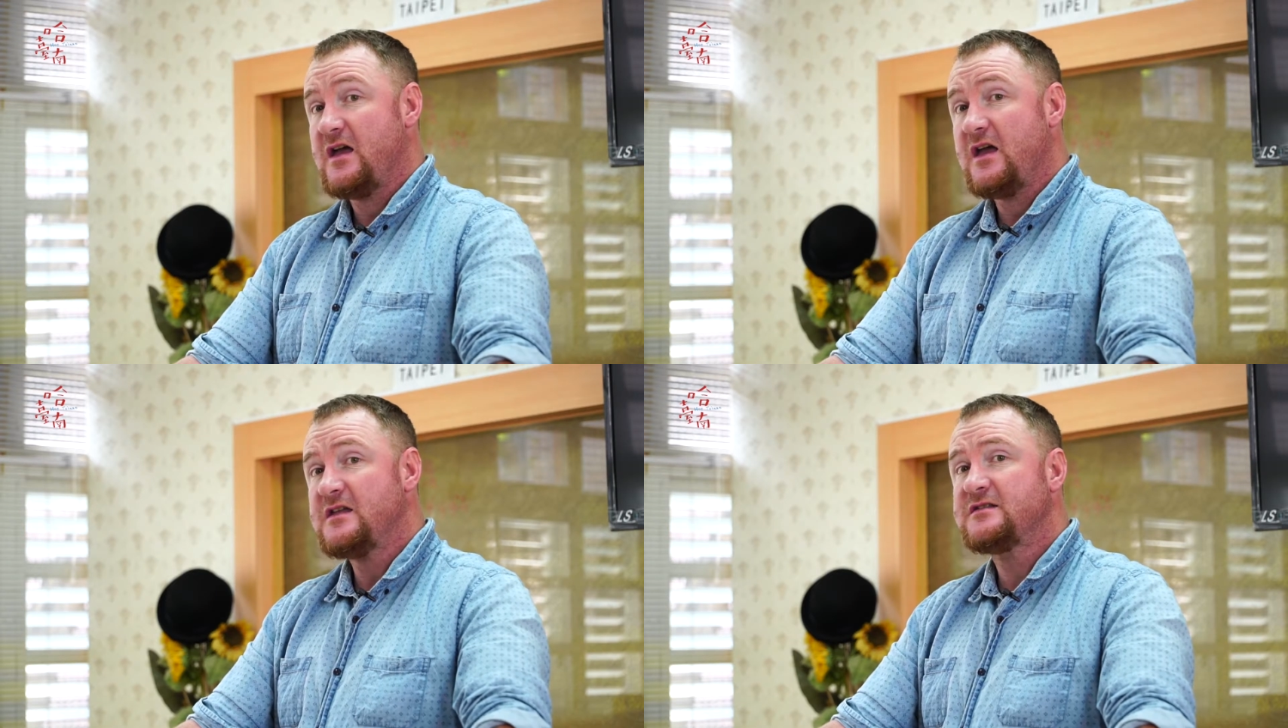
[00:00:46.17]

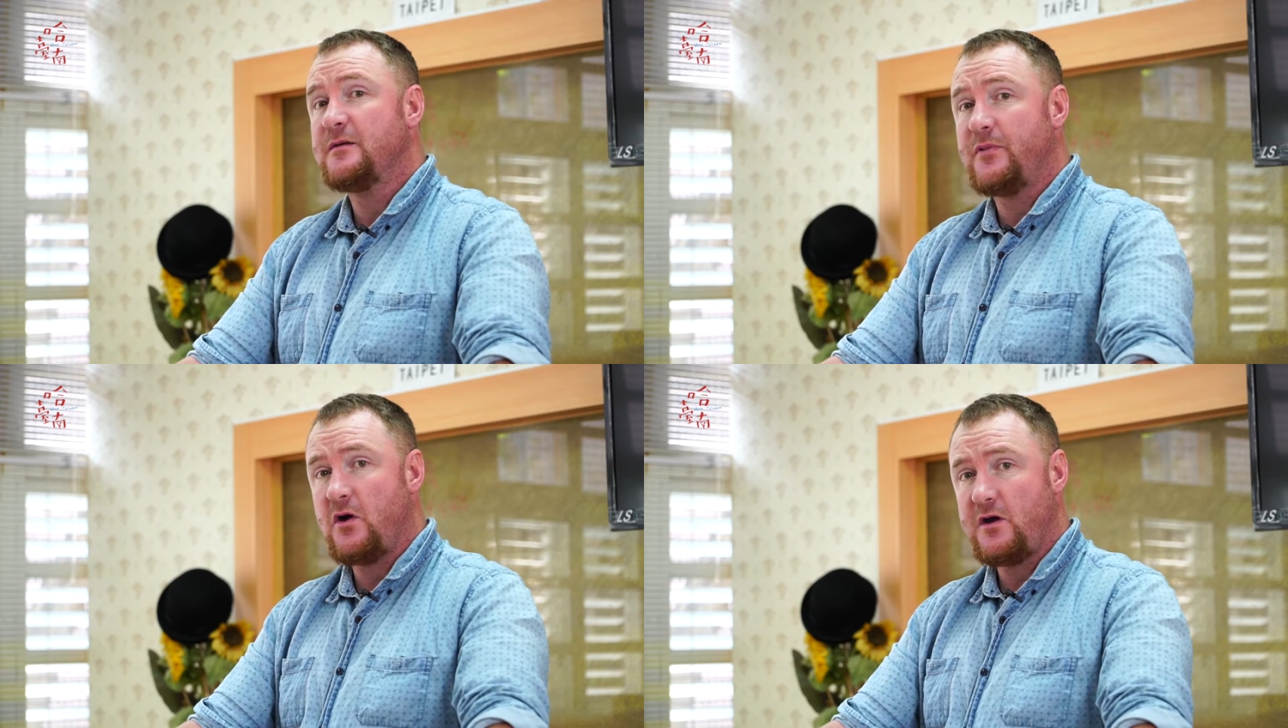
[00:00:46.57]
It's the
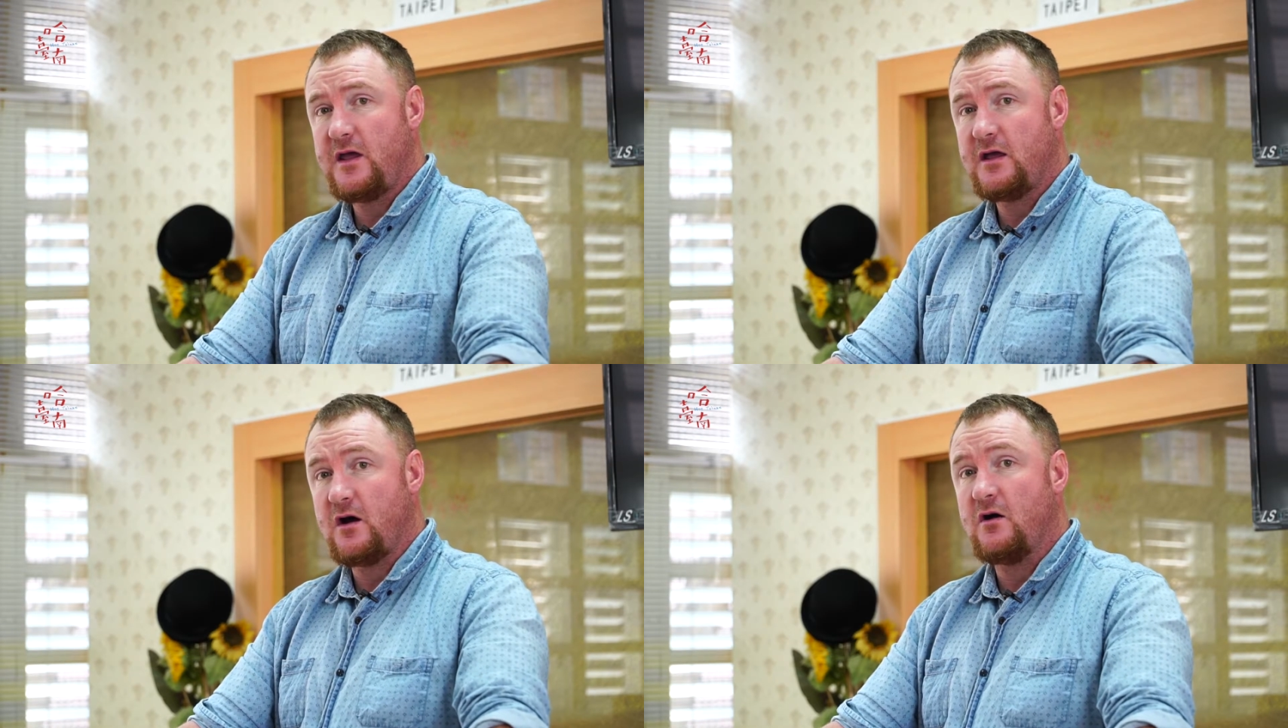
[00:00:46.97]

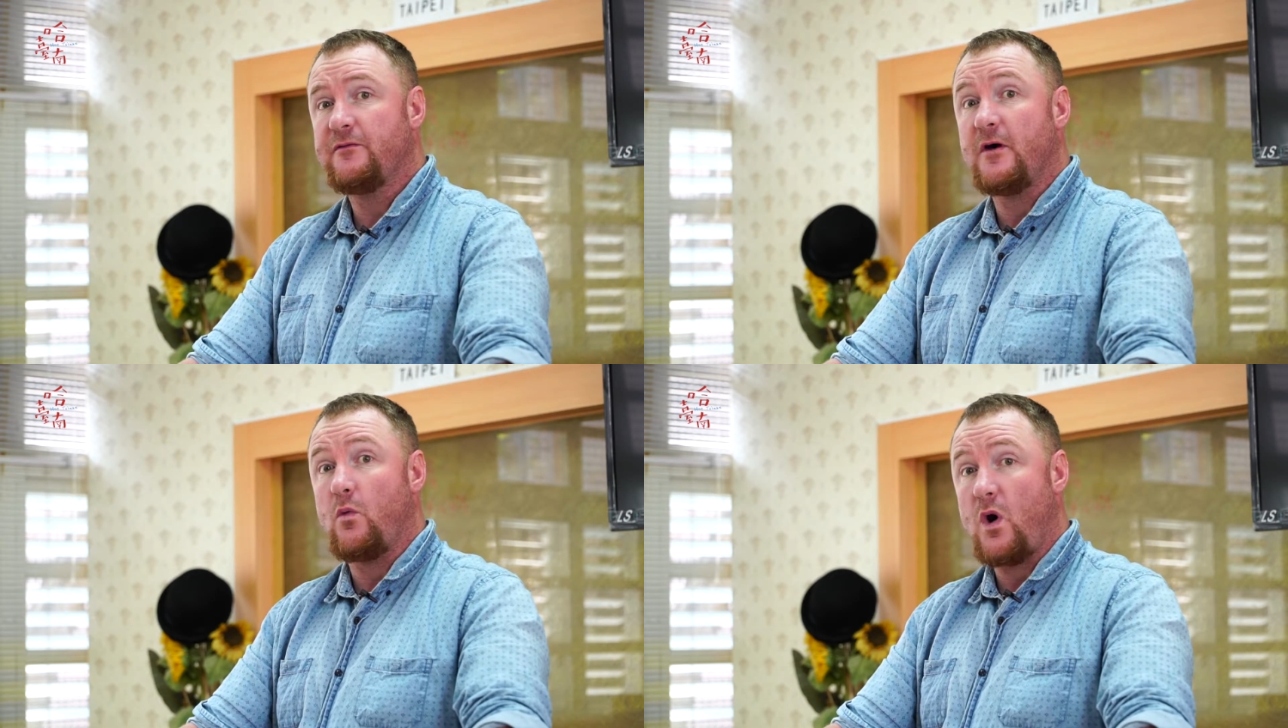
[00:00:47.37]
burning
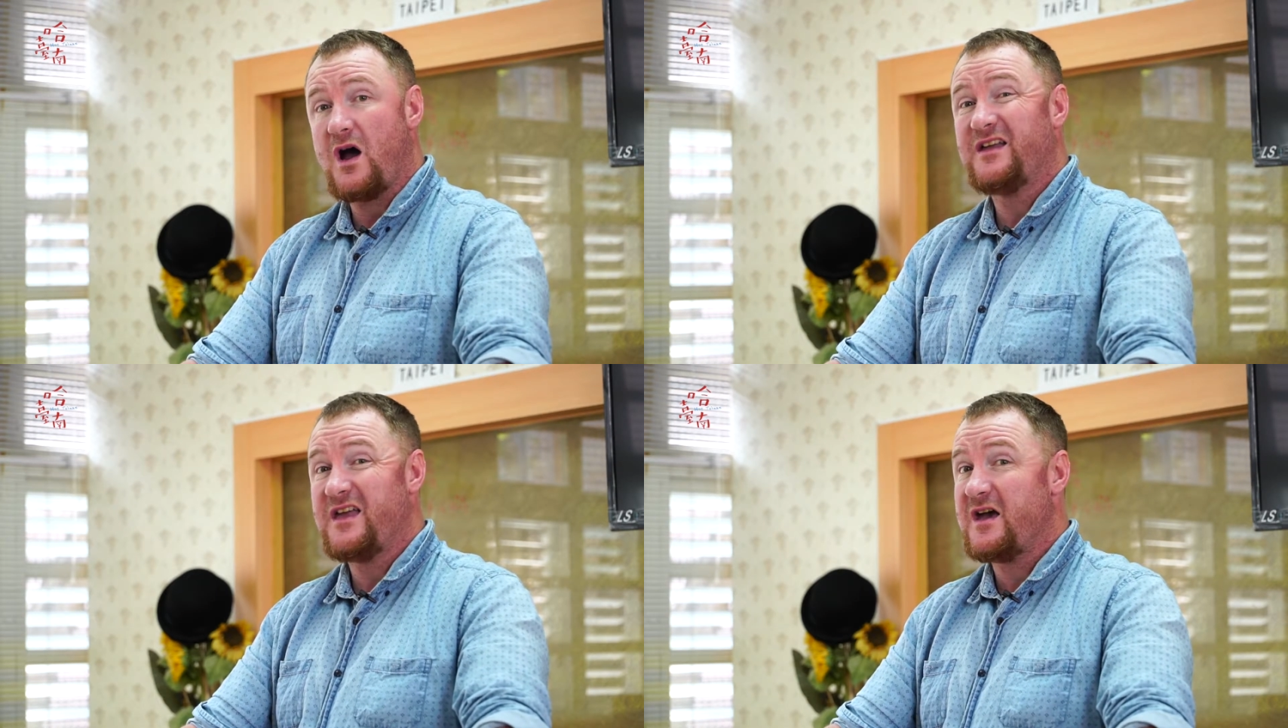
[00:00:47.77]
of the
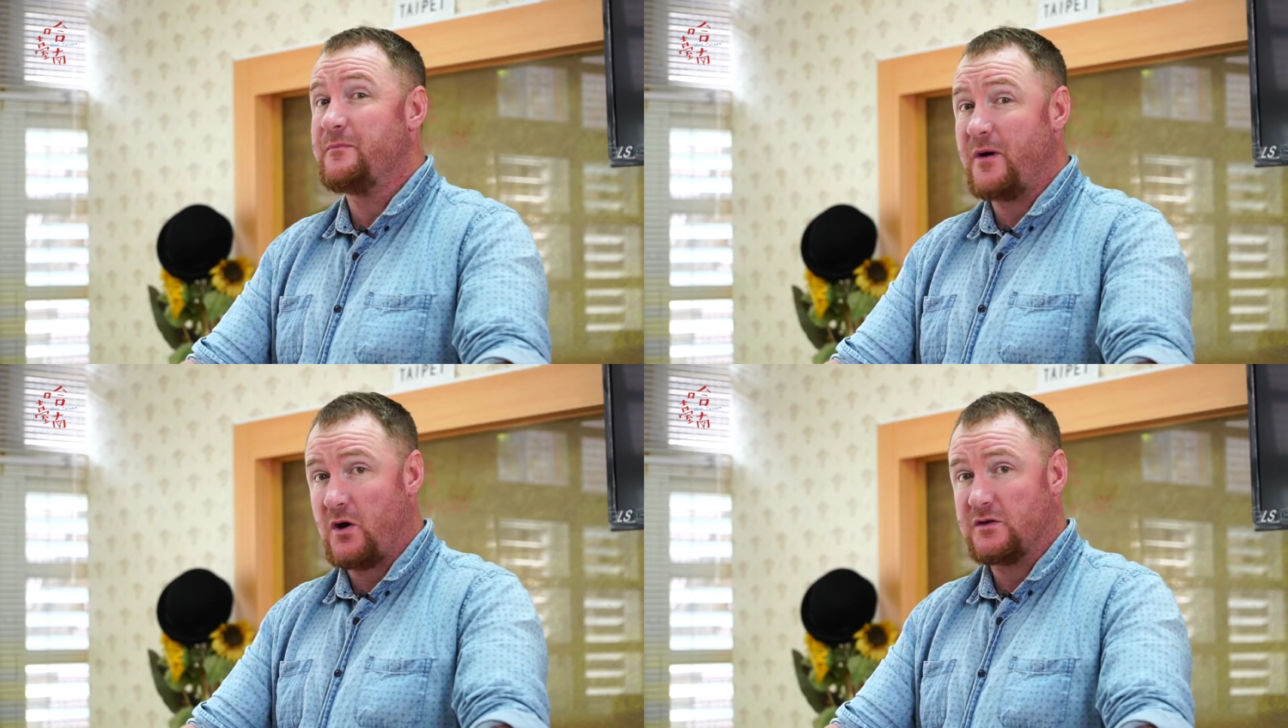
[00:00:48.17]
Wang Ye
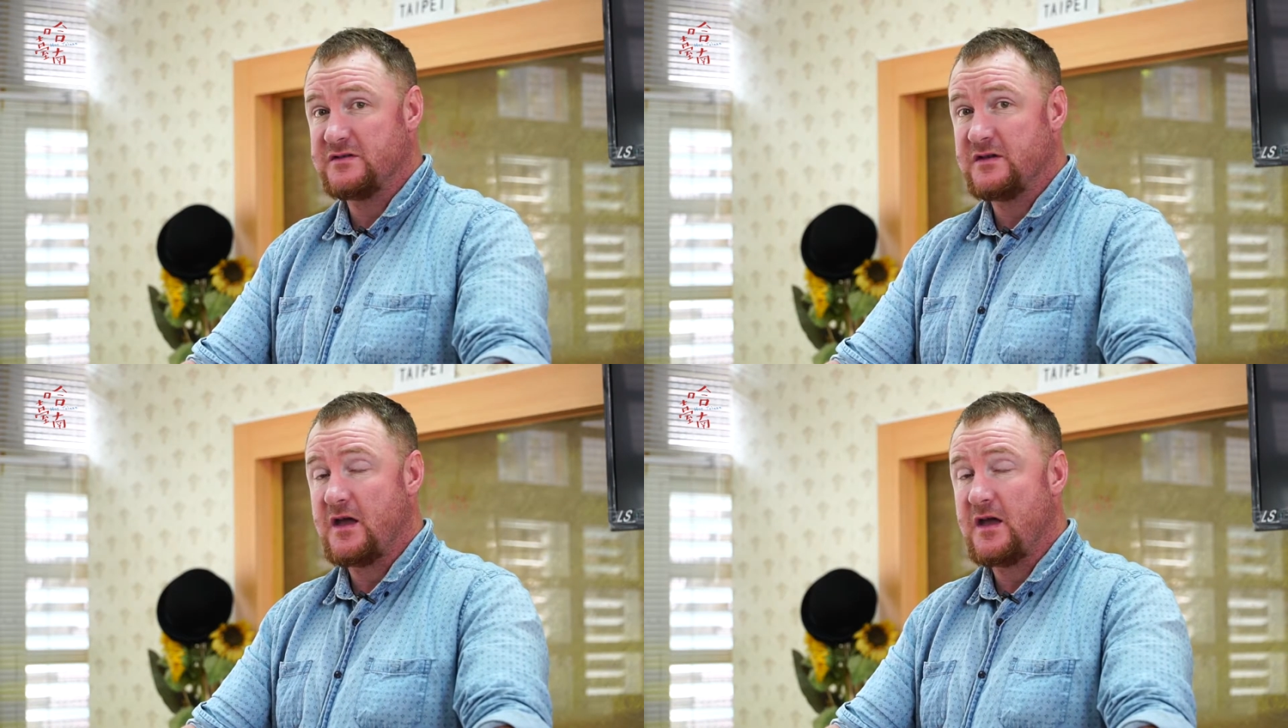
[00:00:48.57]
boat,